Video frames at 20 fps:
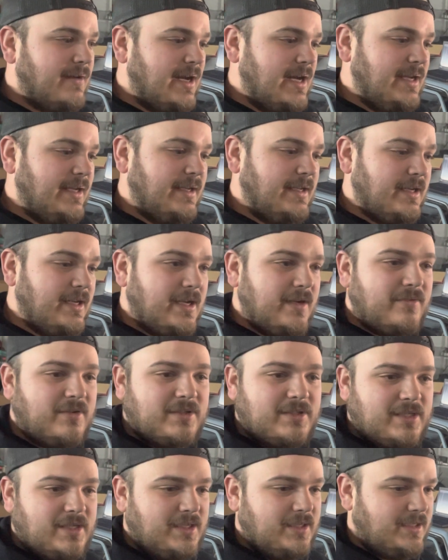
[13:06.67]
I did
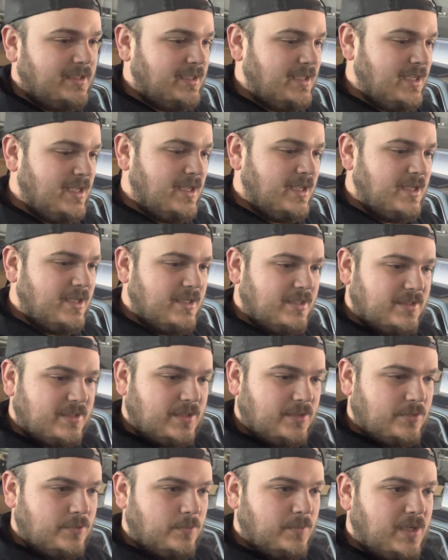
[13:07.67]
everything
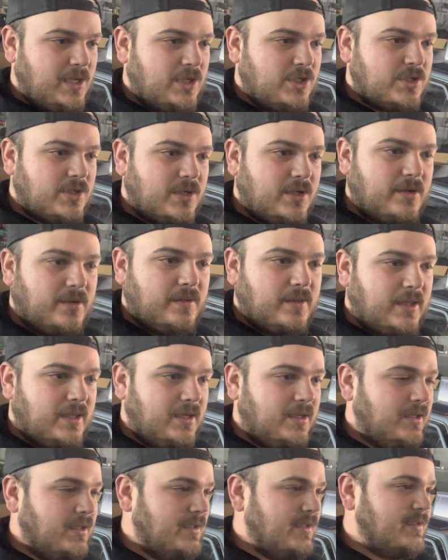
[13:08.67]
to make sure that
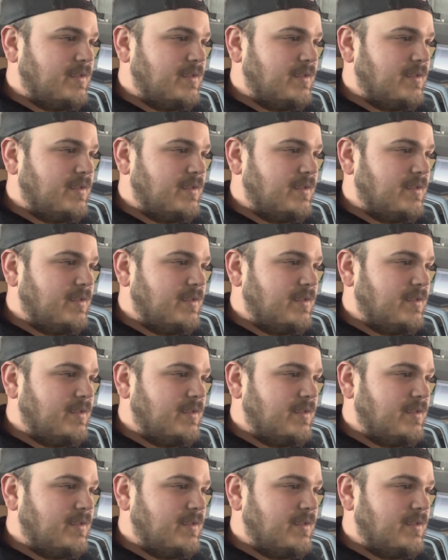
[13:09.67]
it